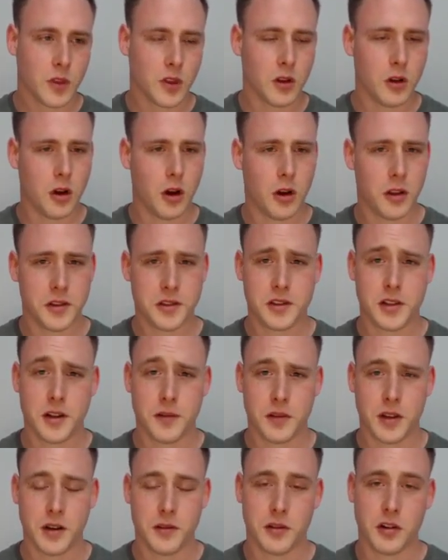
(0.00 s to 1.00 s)
all the
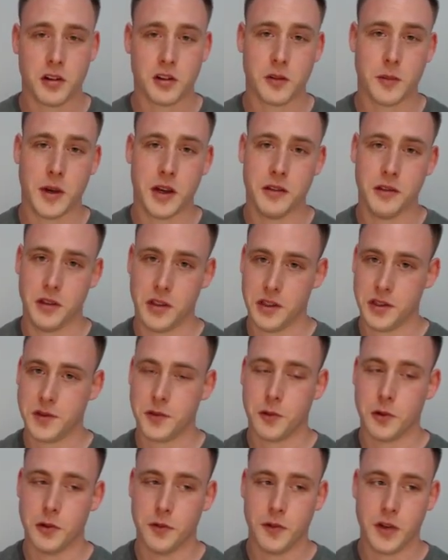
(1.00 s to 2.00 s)
stuff that I talked about in these
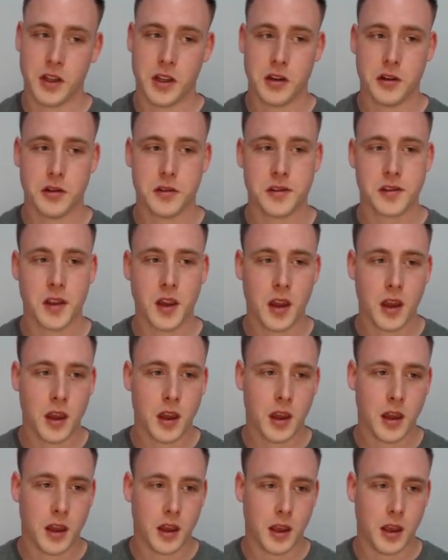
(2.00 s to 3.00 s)
four videos.
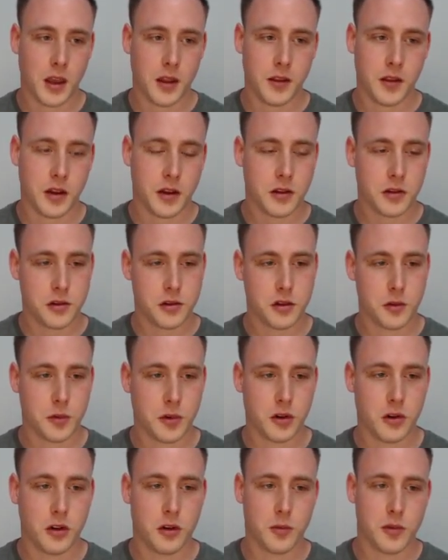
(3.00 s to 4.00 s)
And the other
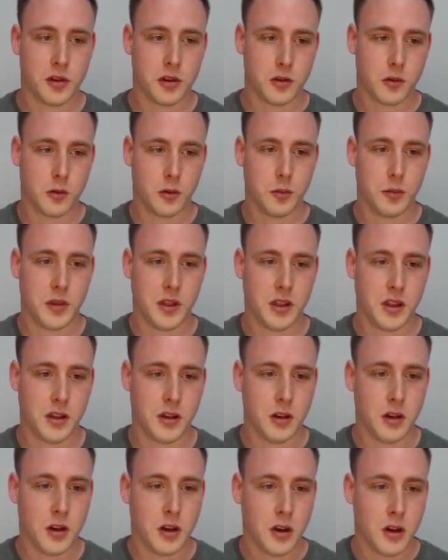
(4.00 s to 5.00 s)
Jupyter Notebook will
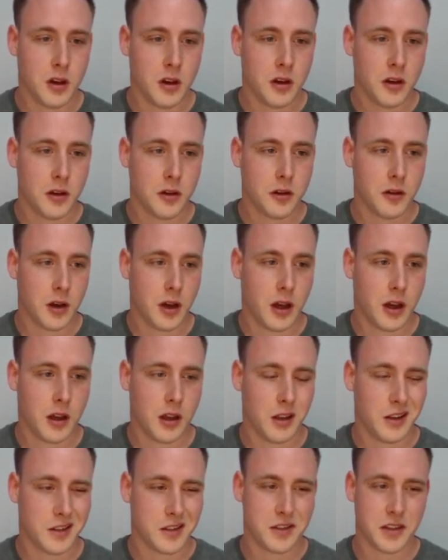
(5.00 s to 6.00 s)
be uh,
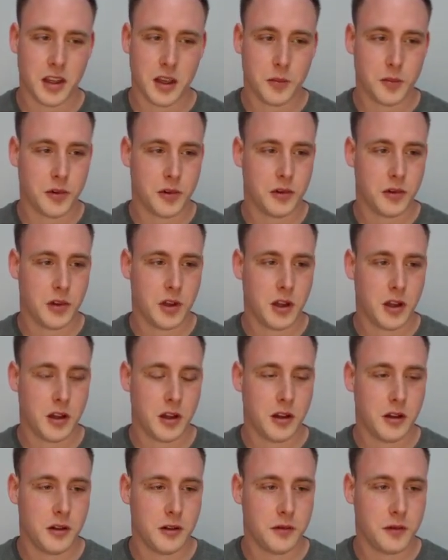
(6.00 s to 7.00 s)
an example
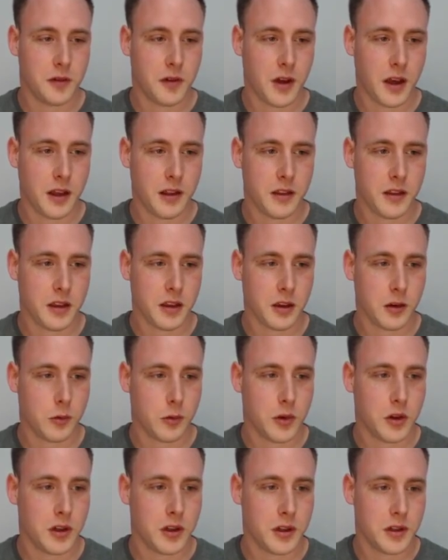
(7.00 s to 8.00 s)
of, I think it
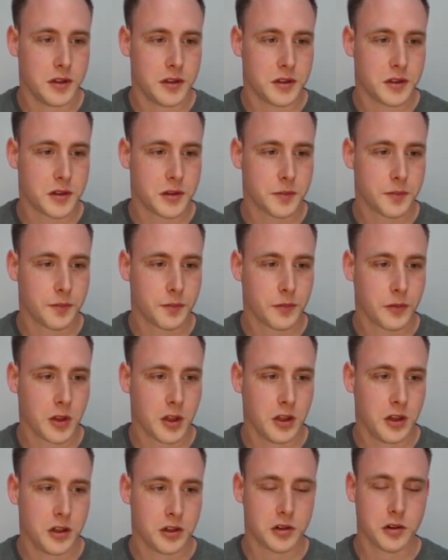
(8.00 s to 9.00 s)
was
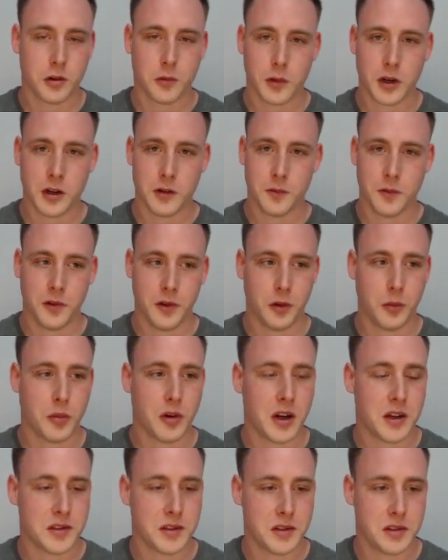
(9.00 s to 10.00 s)
conditional random field
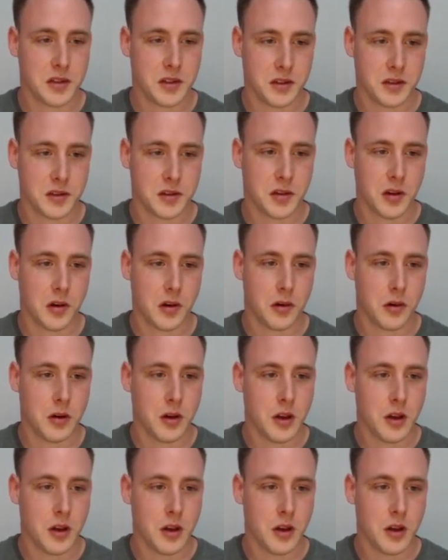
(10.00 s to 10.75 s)
processing. So